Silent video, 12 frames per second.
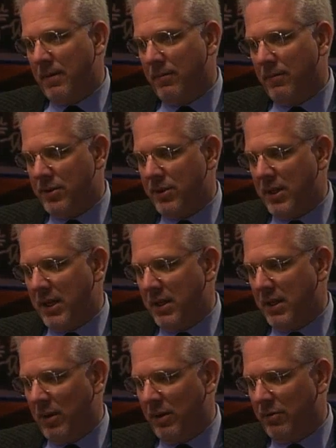First thing
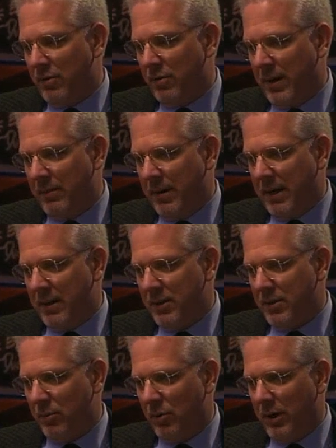that went through my
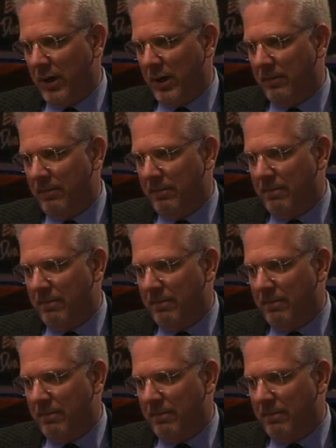mind this morning,